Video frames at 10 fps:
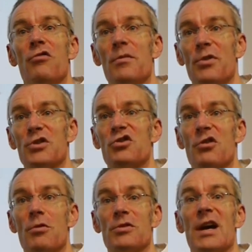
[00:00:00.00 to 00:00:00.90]
repository
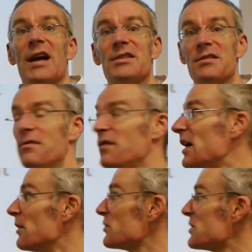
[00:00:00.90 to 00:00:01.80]
we want to add some
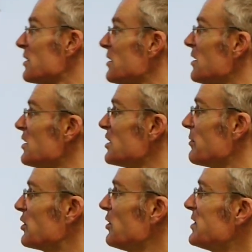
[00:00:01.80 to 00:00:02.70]
files. So we
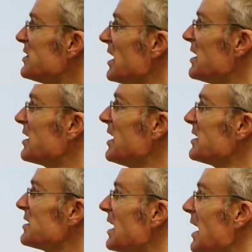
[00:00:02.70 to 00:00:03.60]
could say
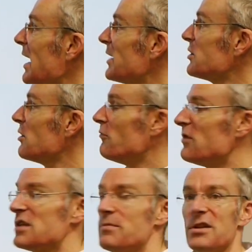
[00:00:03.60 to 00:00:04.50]
git add
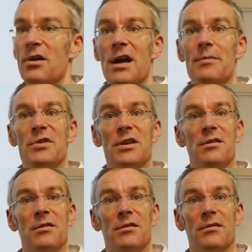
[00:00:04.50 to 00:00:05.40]
readme.md.
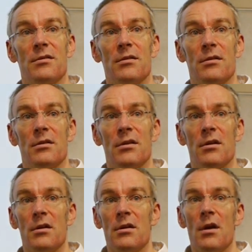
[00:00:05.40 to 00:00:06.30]

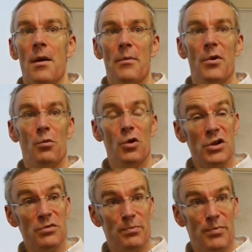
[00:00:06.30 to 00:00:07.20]
But what
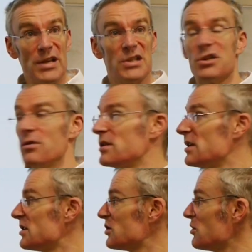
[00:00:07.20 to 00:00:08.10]
you're best doing
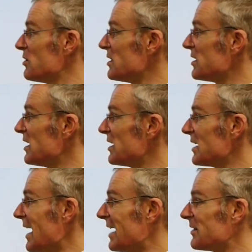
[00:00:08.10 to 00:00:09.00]
is choosing git
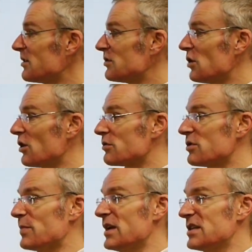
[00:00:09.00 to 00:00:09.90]
add dot,
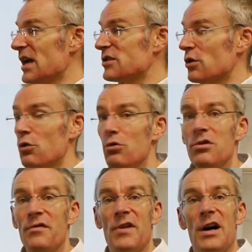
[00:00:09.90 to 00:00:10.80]
which basically adds all
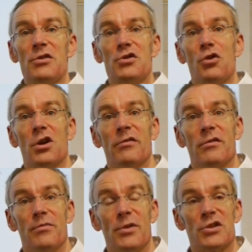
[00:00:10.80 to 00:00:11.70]
the files in your commit
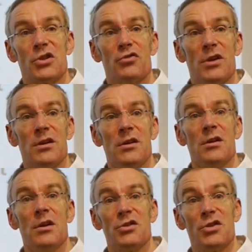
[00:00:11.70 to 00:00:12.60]
repository
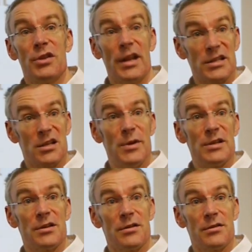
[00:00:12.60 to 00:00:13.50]
to the next commit.